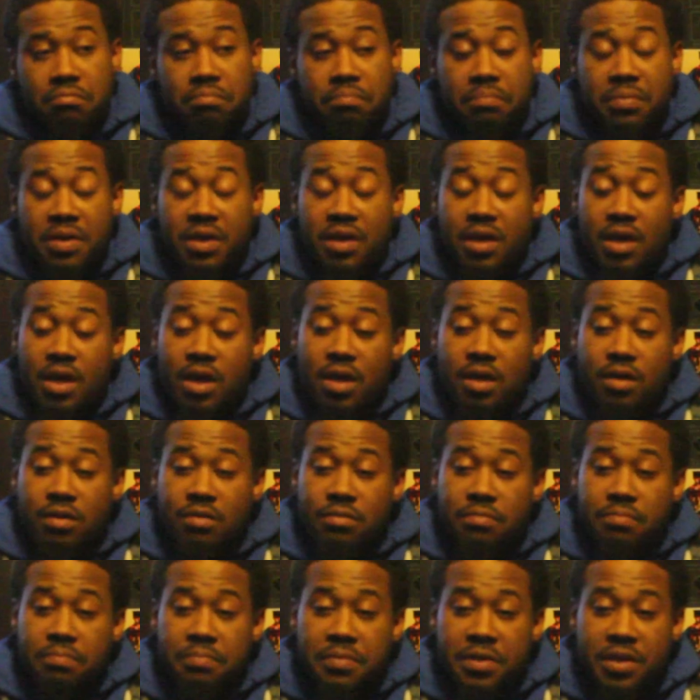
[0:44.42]
Big
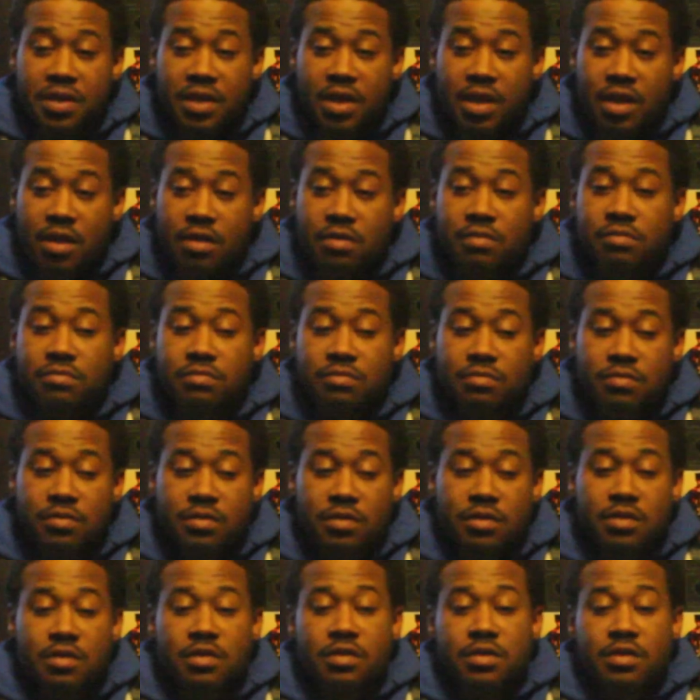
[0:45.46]
L. Big L
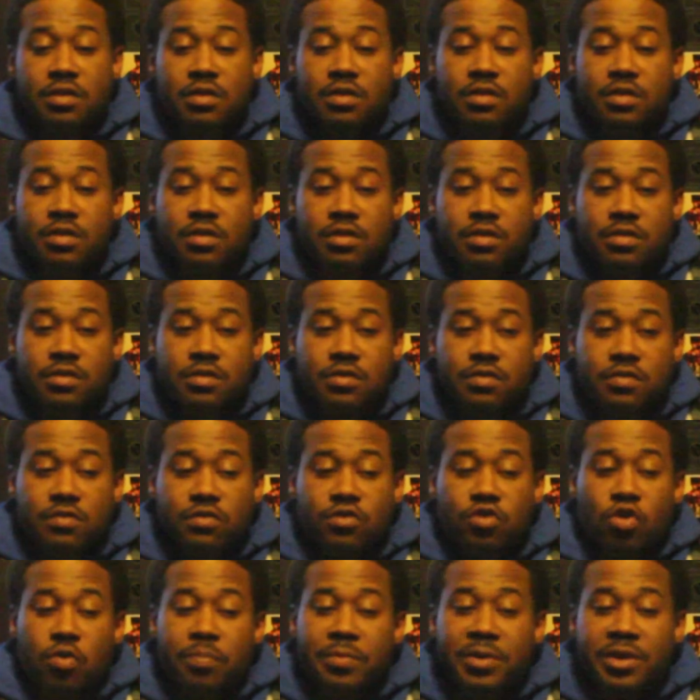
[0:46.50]

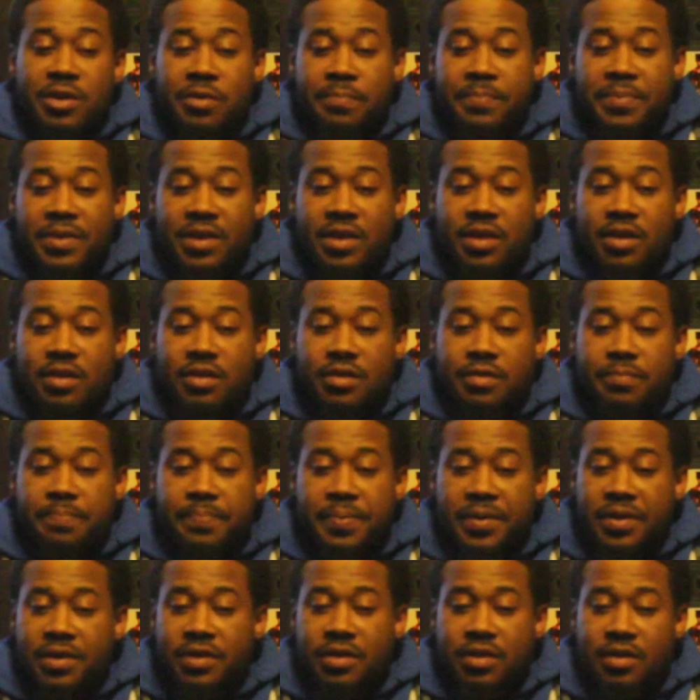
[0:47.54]
told me to be
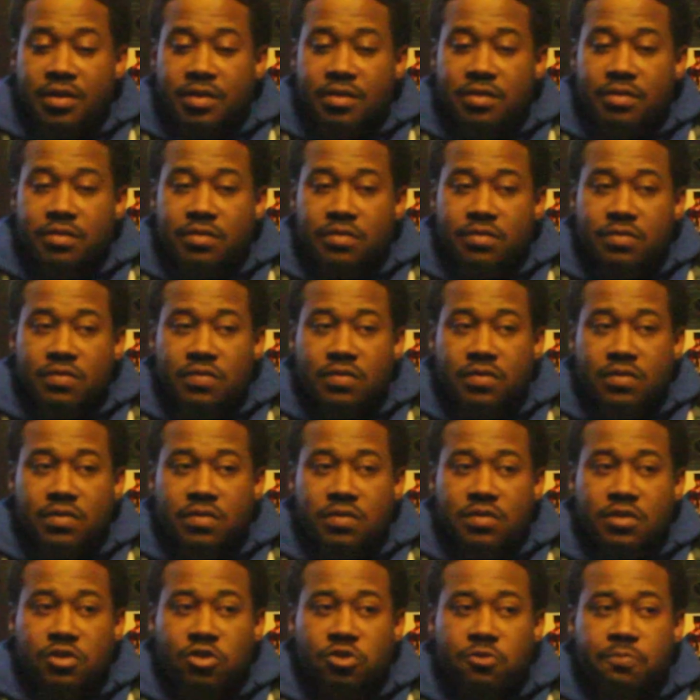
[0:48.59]
independent,
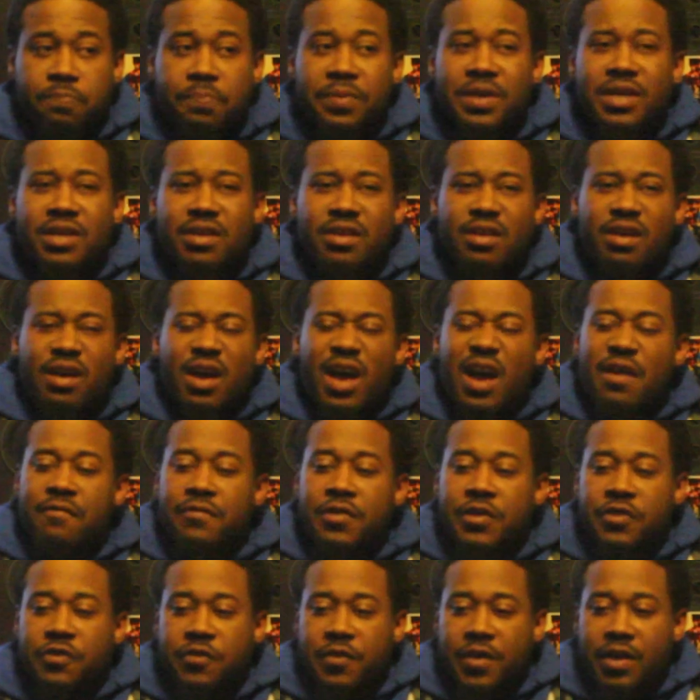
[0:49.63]
to speak
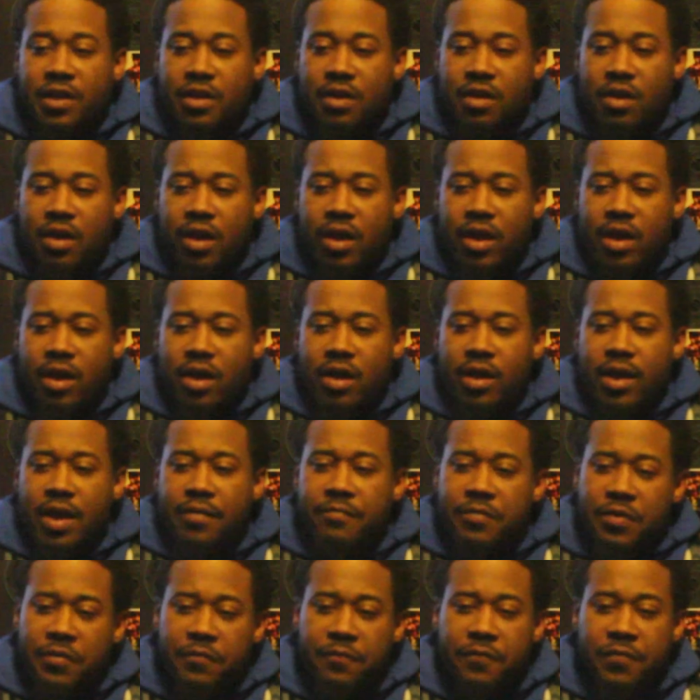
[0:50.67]
everything,
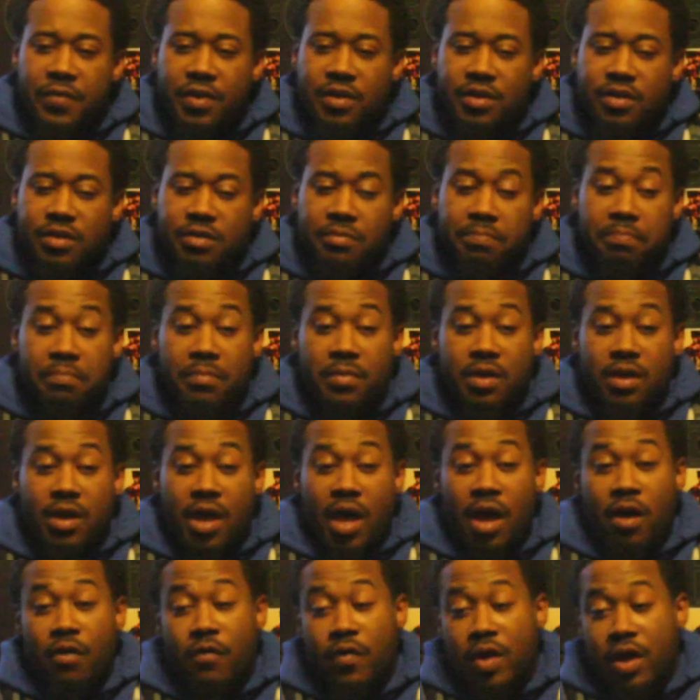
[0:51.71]
every feeling.
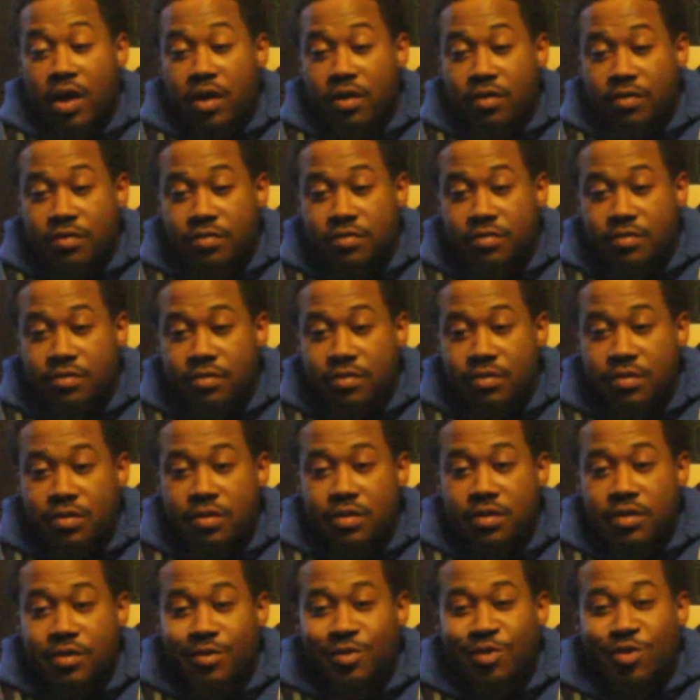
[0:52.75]
LL,
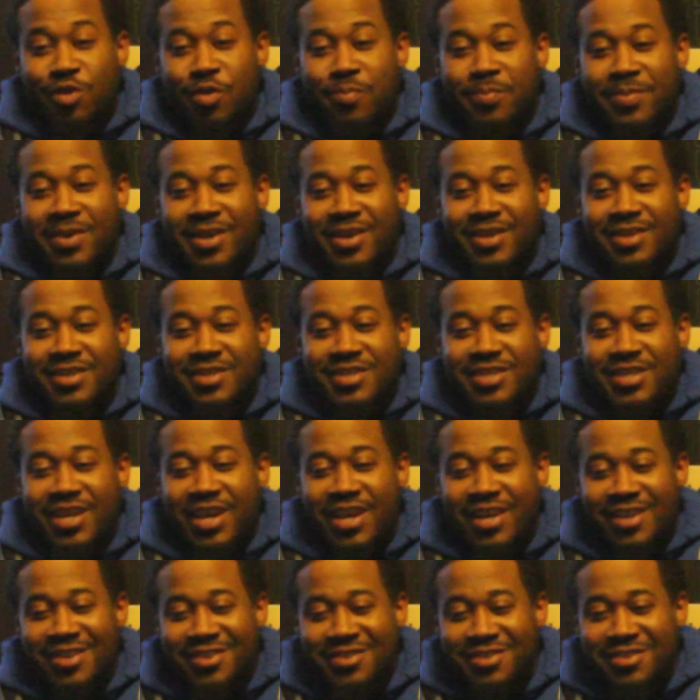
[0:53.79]
he told me how to
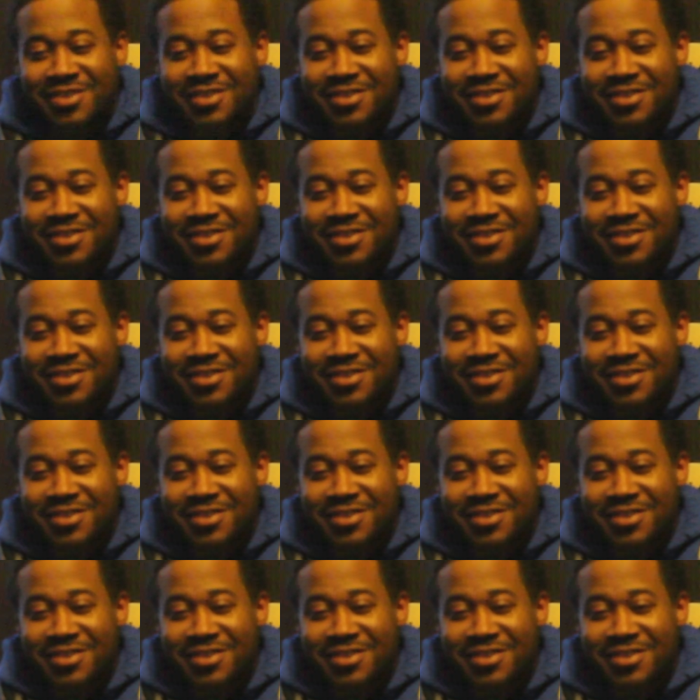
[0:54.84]
change.